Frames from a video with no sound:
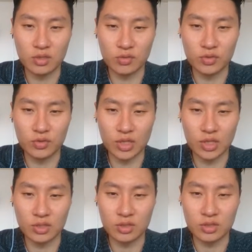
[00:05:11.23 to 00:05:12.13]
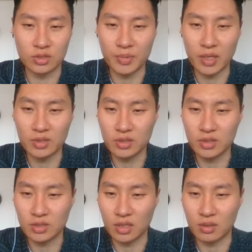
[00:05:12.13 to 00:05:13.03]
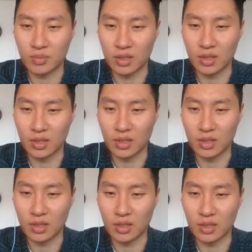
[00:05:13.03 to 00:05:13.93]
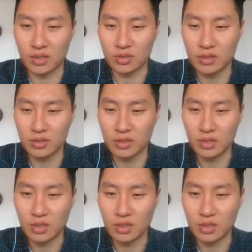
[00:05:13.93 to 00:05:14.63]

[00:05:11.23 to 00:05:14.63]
So if you change this transparency, it's gonna be like semi-transparent.